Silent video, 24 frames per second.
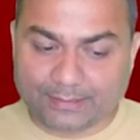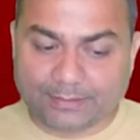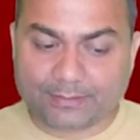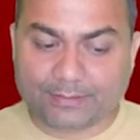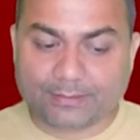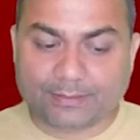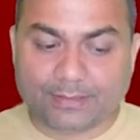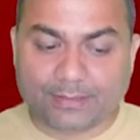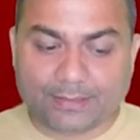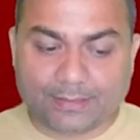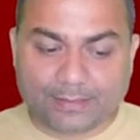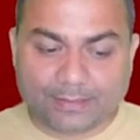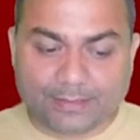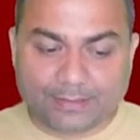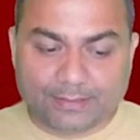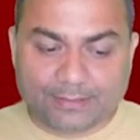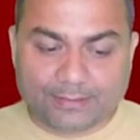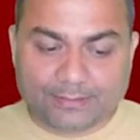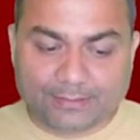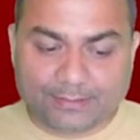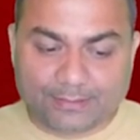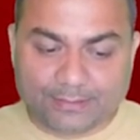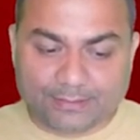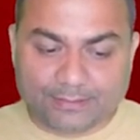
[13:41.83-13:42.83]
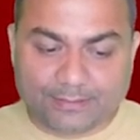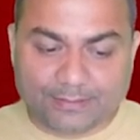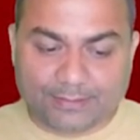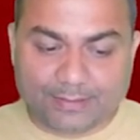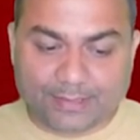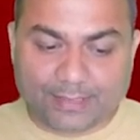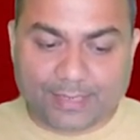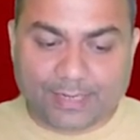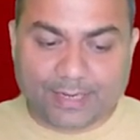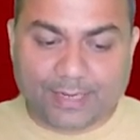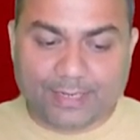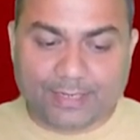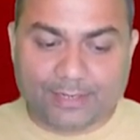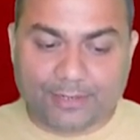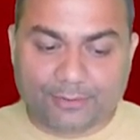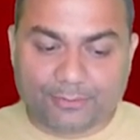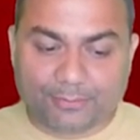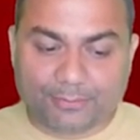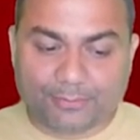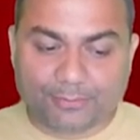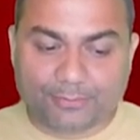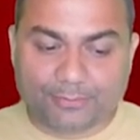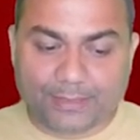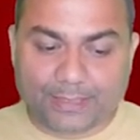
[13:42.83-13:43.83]
Yes, this is the
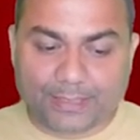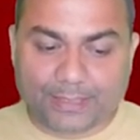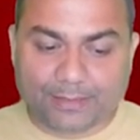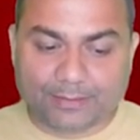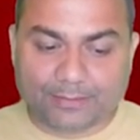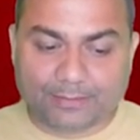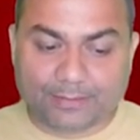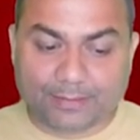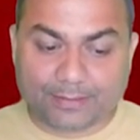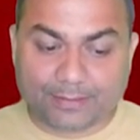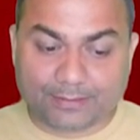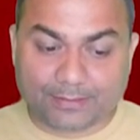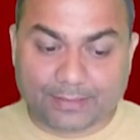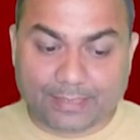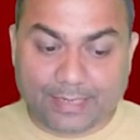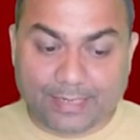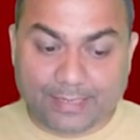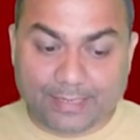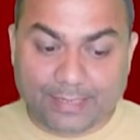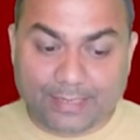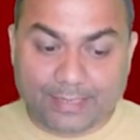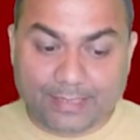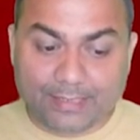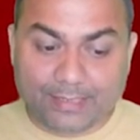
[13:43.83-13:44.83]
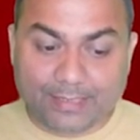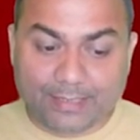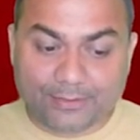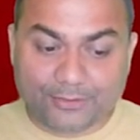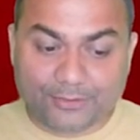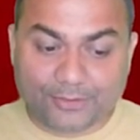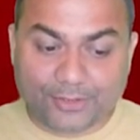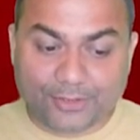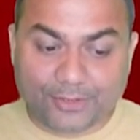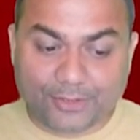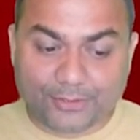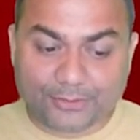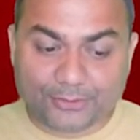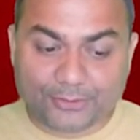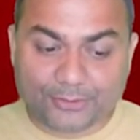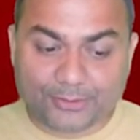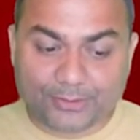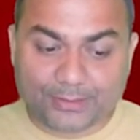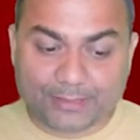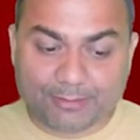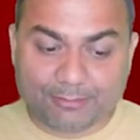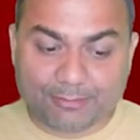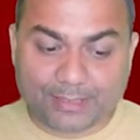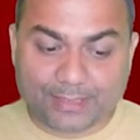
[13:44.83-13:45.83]
kind of we can search, and it has
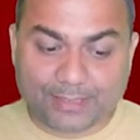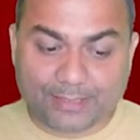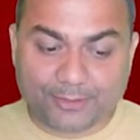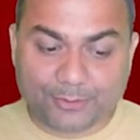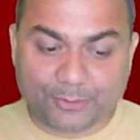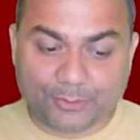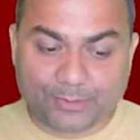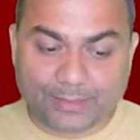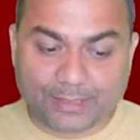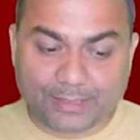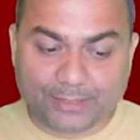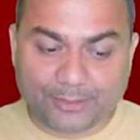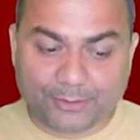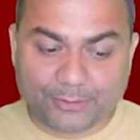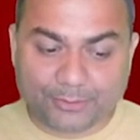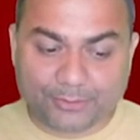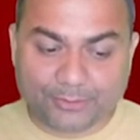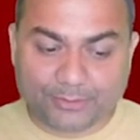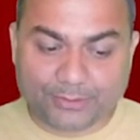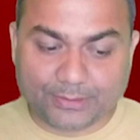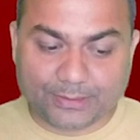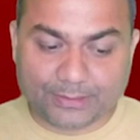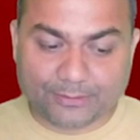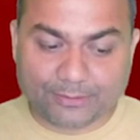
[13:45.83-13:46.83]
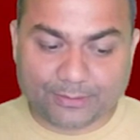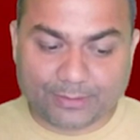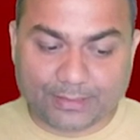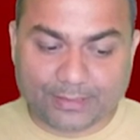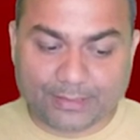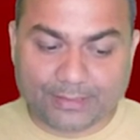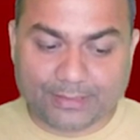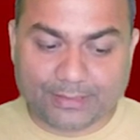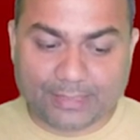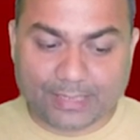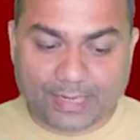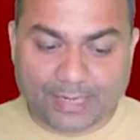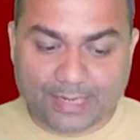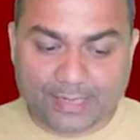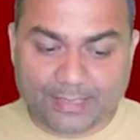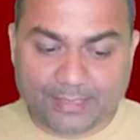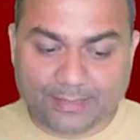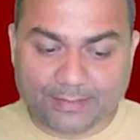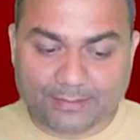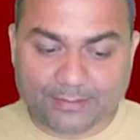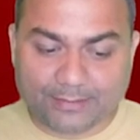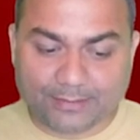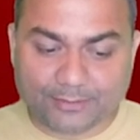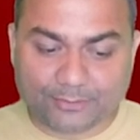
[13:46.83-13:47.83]
also given you can use this one is
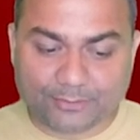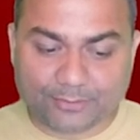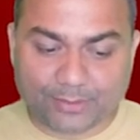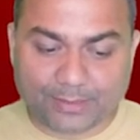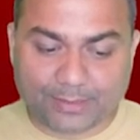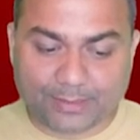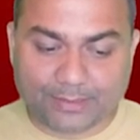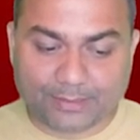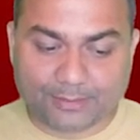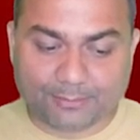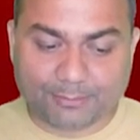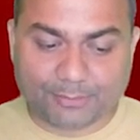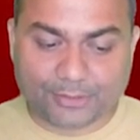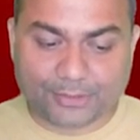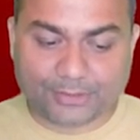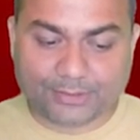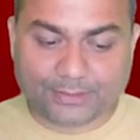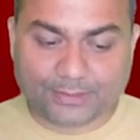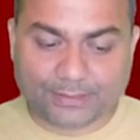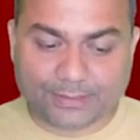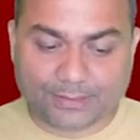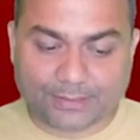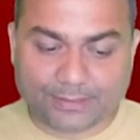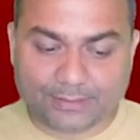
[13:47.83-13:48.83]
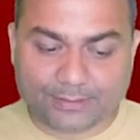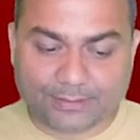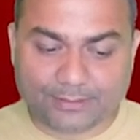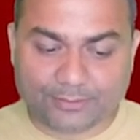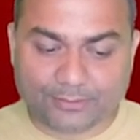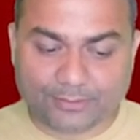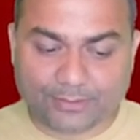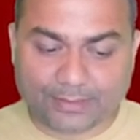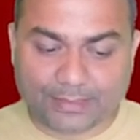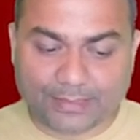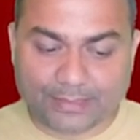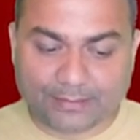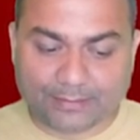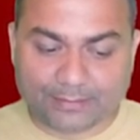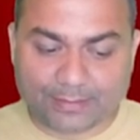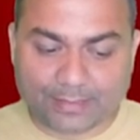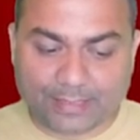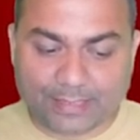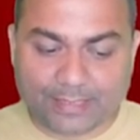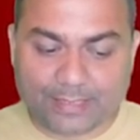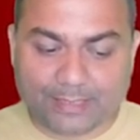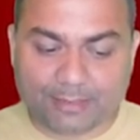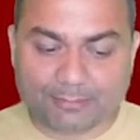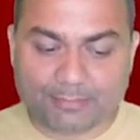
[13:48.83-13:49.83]
dice, this one is monster, this one
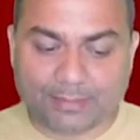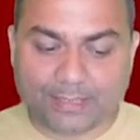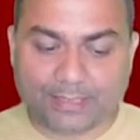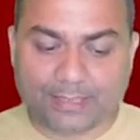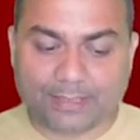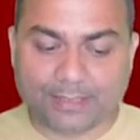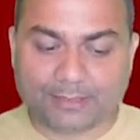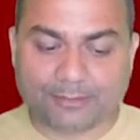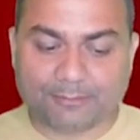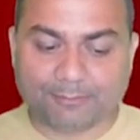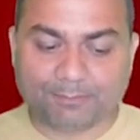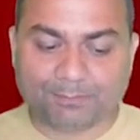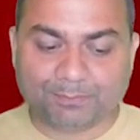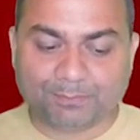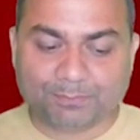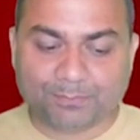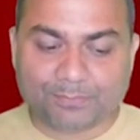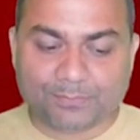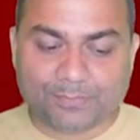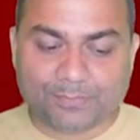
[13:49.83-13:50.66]
is career builder.